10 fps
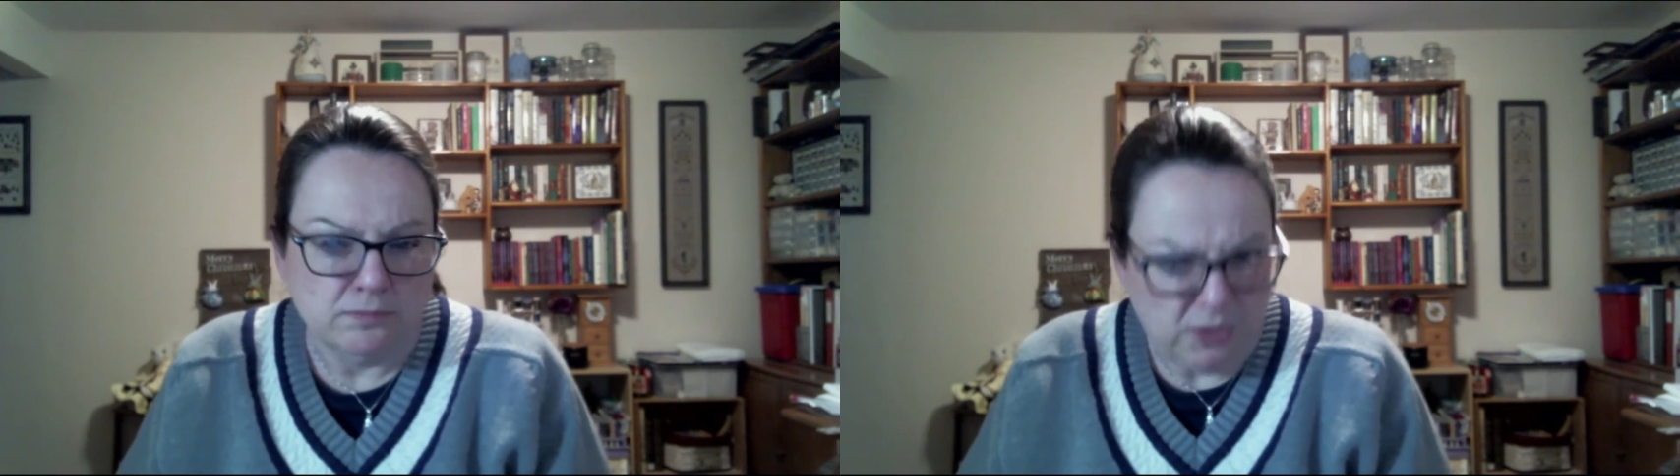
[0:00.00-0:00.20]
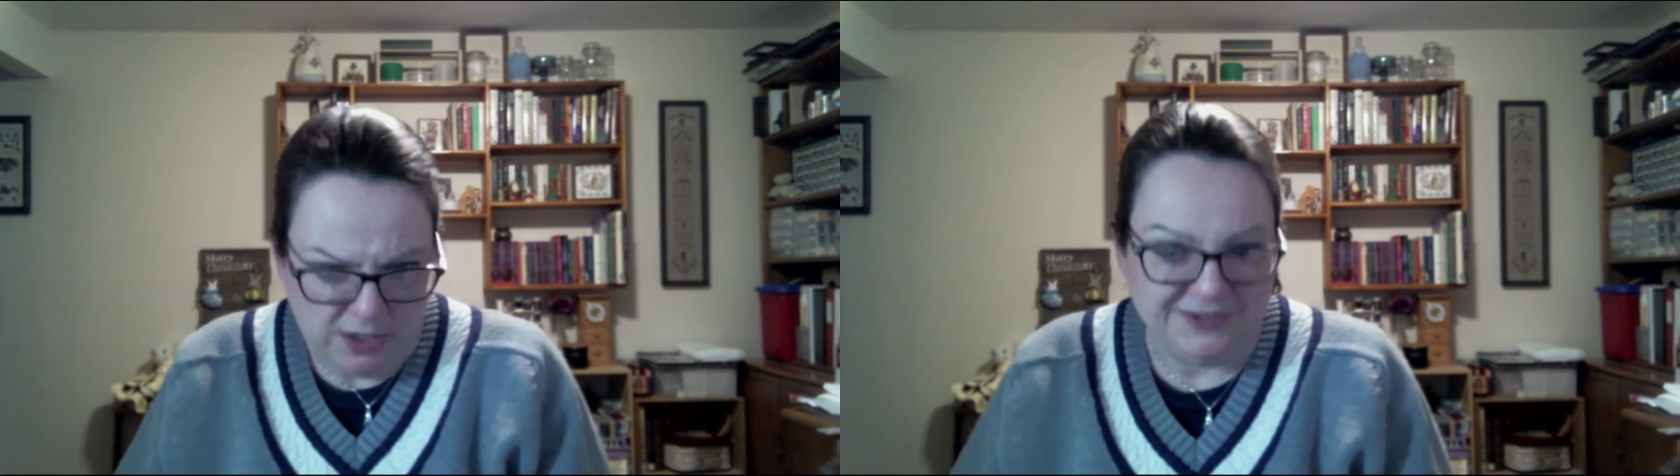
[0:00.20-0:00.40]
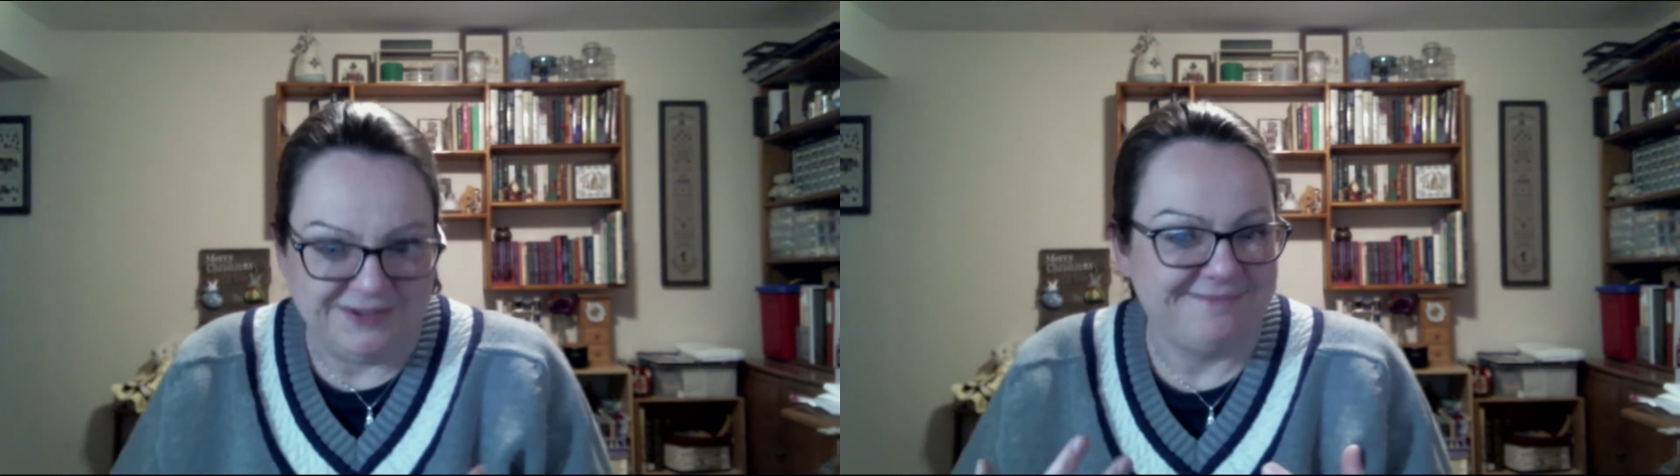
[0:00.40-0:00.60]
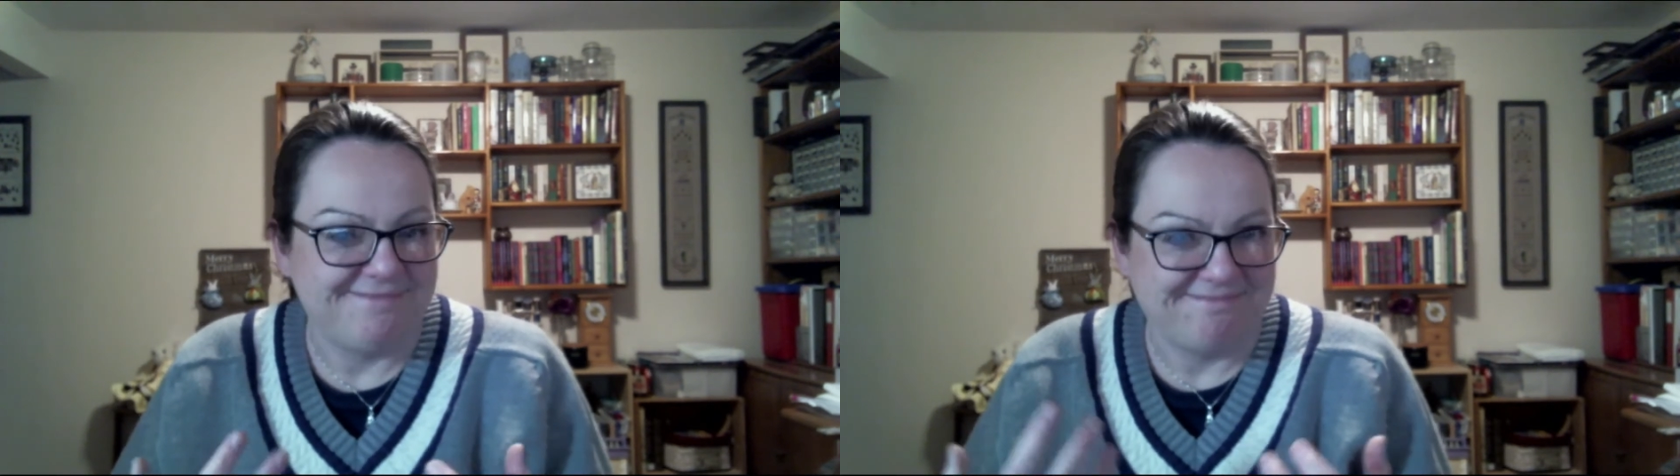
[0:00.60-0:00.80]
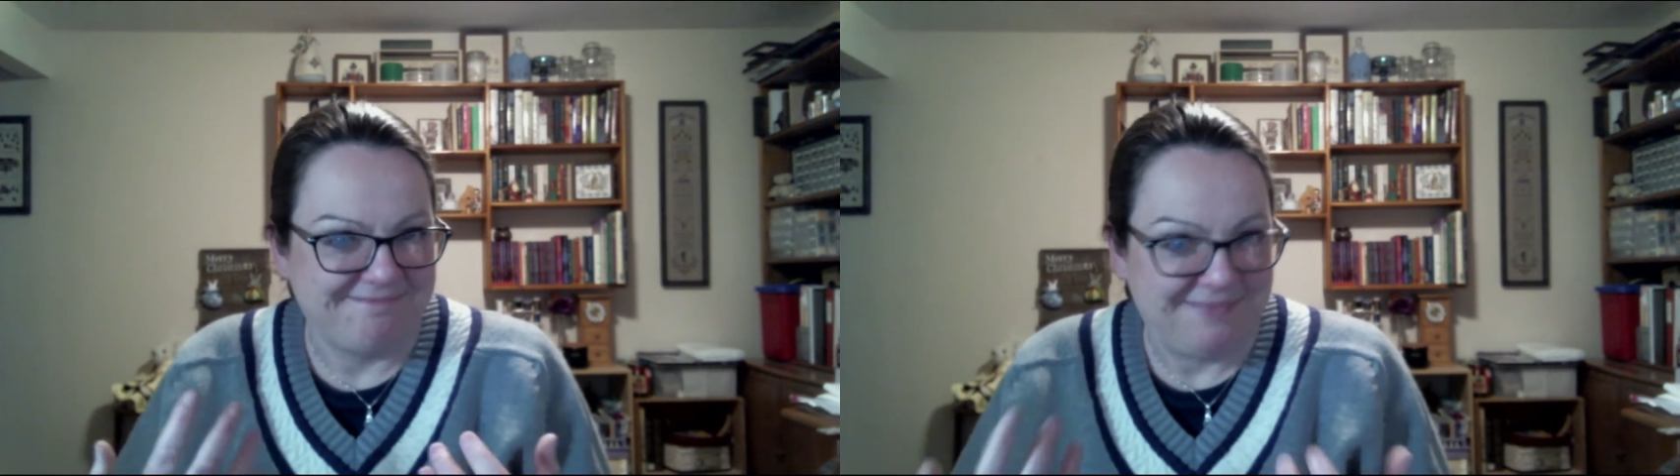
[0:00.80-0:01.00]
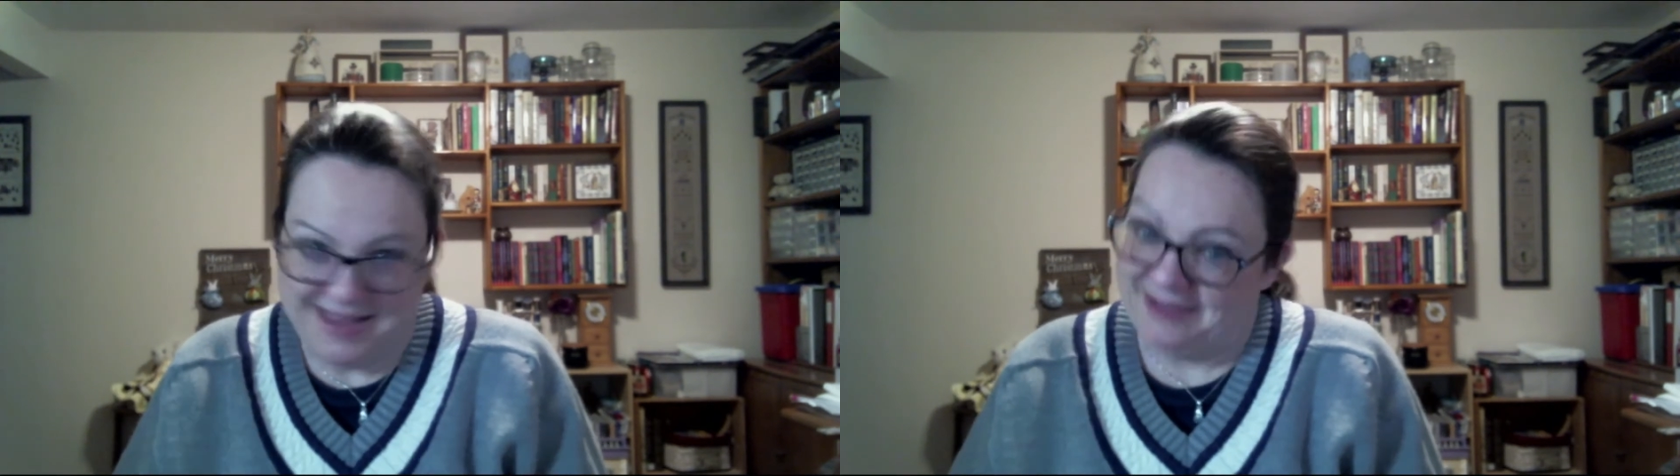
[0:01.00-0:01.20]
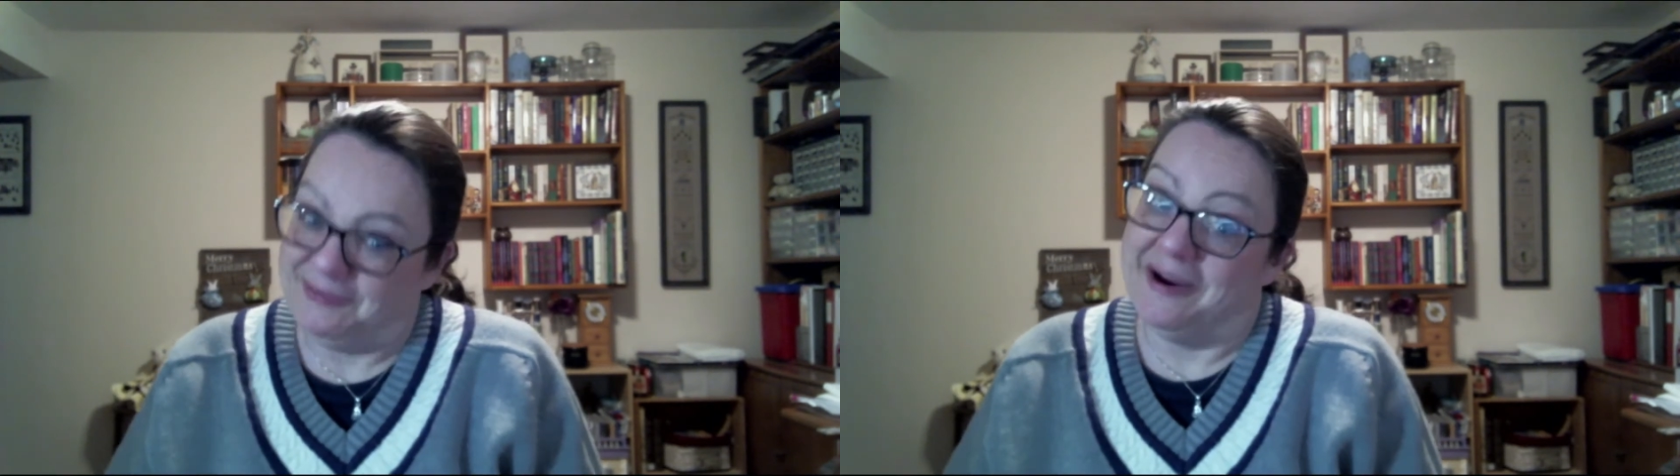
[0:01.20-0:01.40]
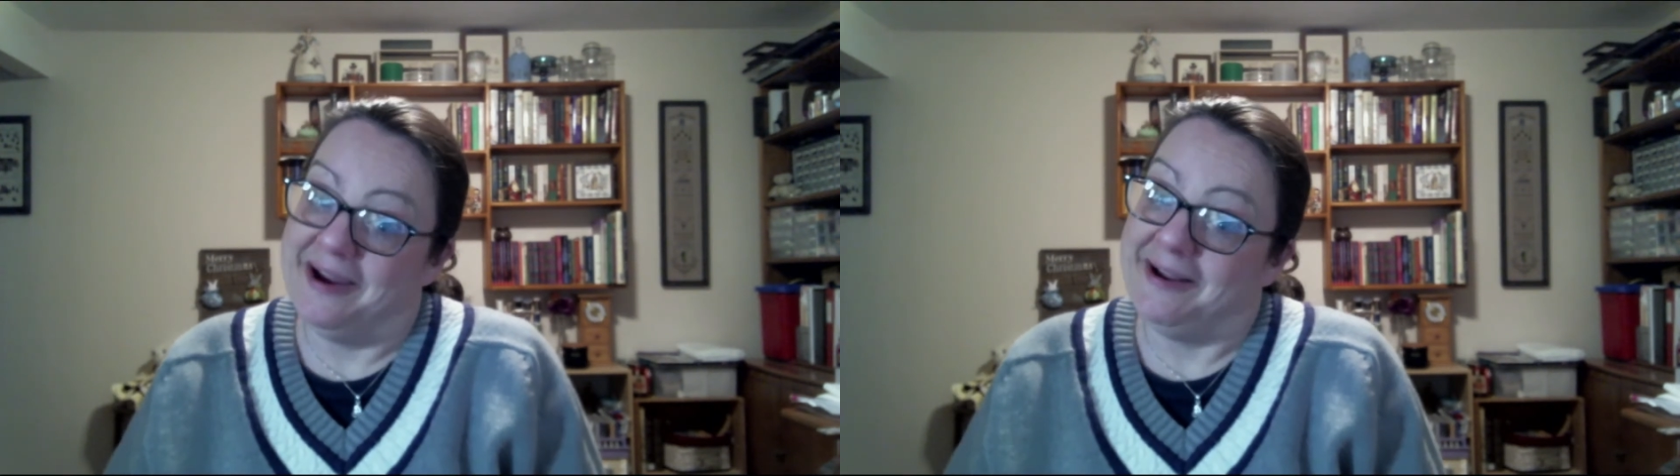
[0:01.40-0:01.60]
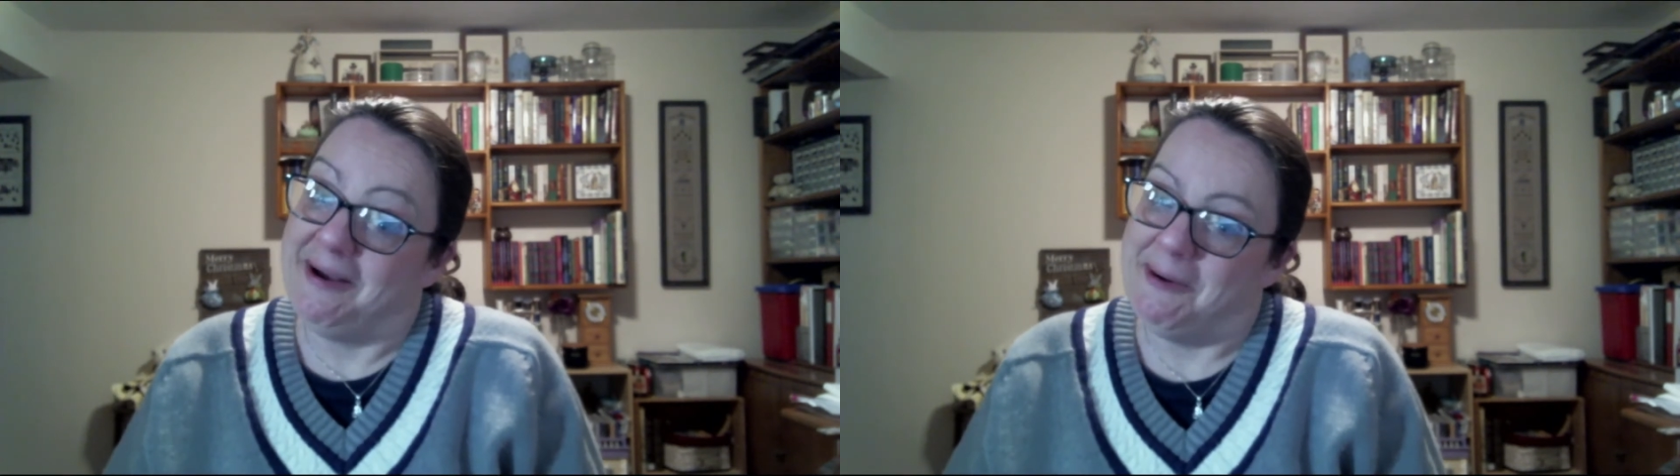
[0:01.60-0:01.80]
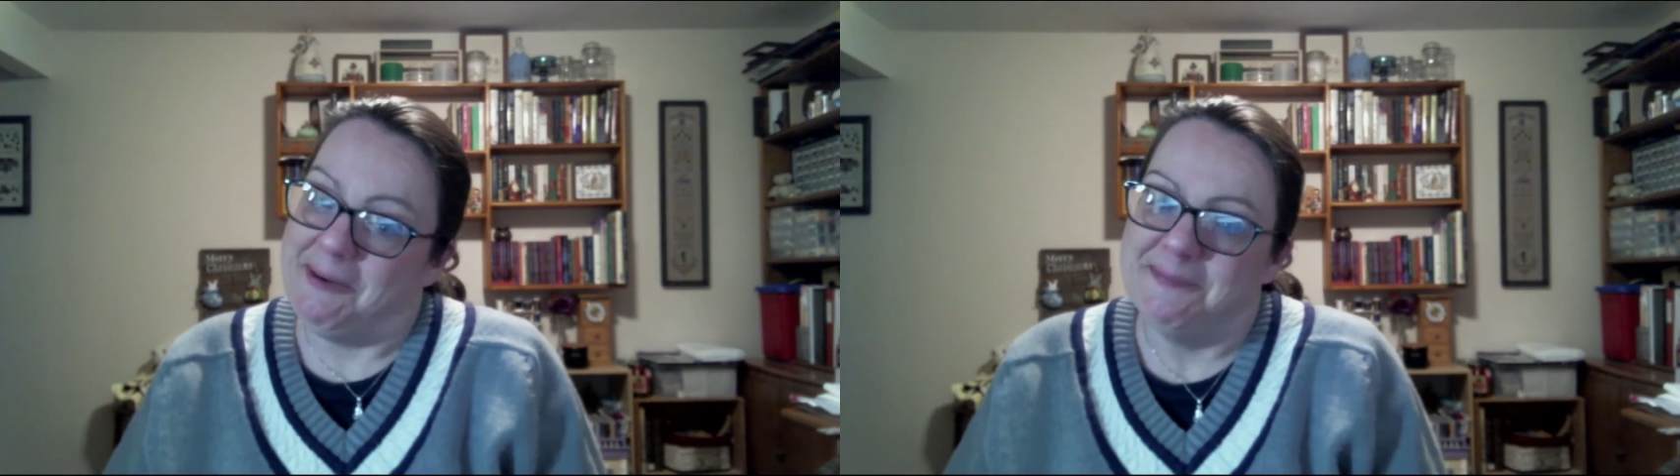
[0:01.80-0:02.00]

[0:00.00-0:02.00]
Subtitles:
because that's where I go.